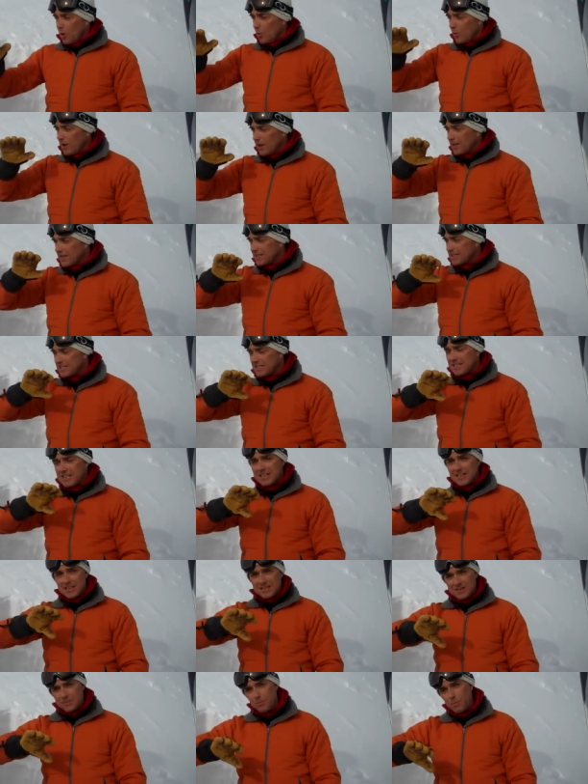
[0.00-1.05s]
we could see
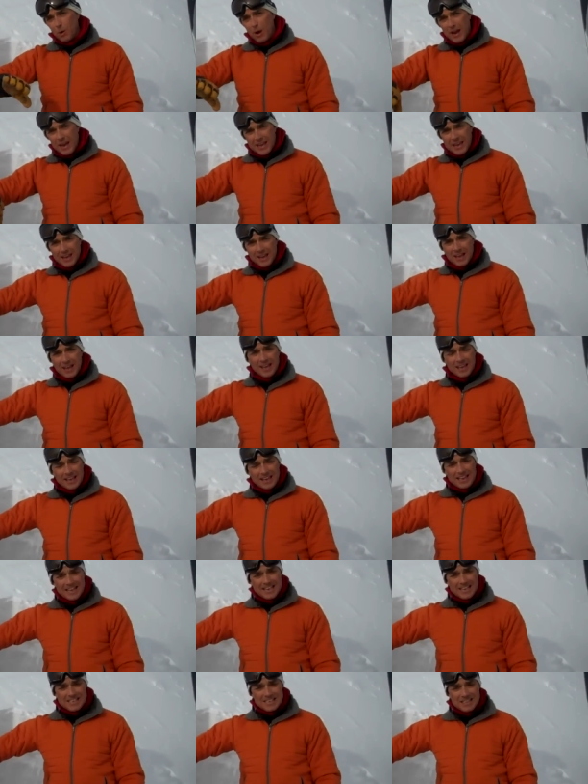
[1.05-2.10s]
this breaking
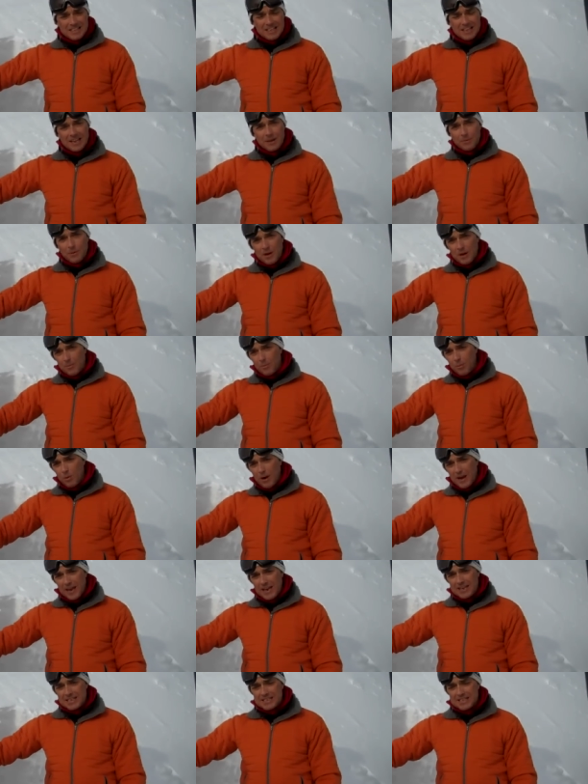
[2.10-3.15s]
easily and when it
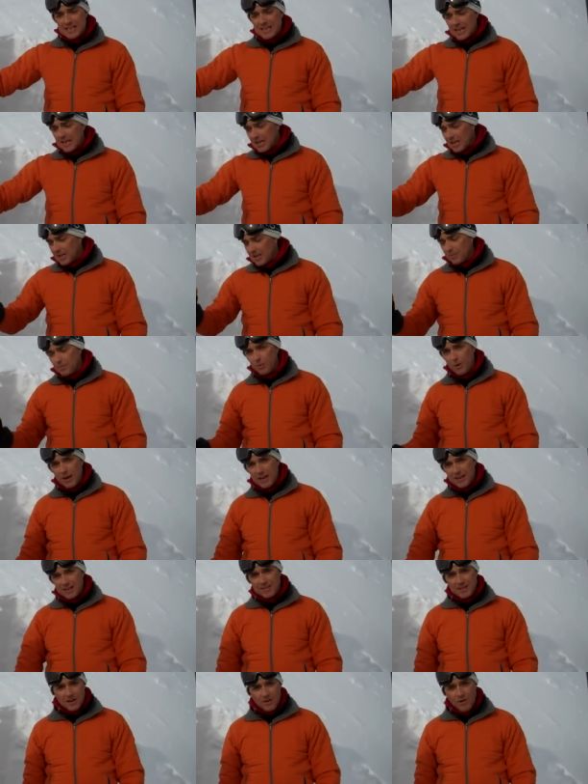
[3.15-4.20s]
breaks it could
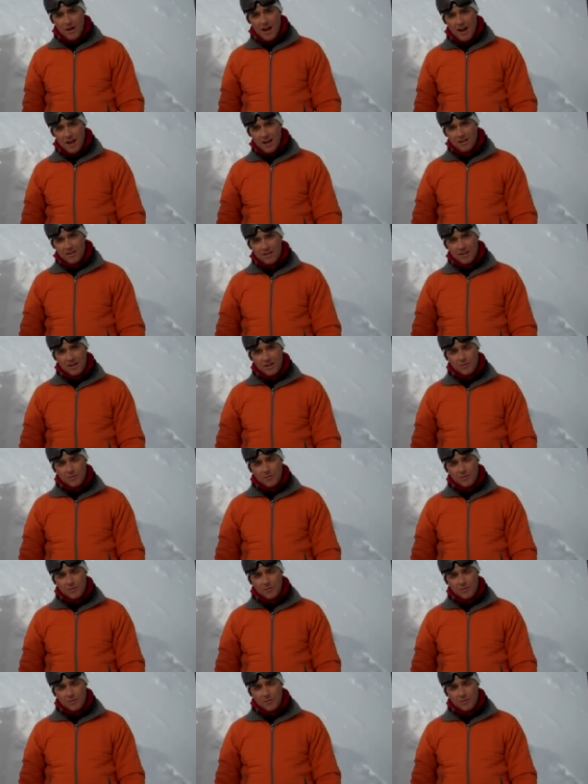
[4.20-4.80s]
break at the ground.